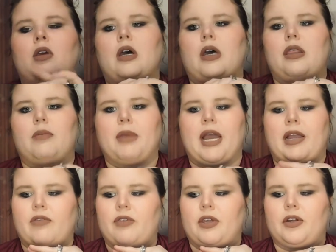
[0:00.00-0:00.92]
On the back
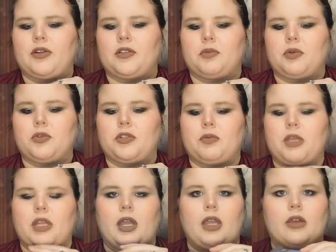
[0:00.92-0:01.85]
of it are supposed to be
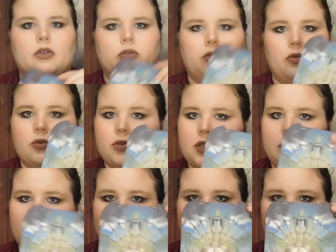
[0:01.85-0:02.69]
like clues that you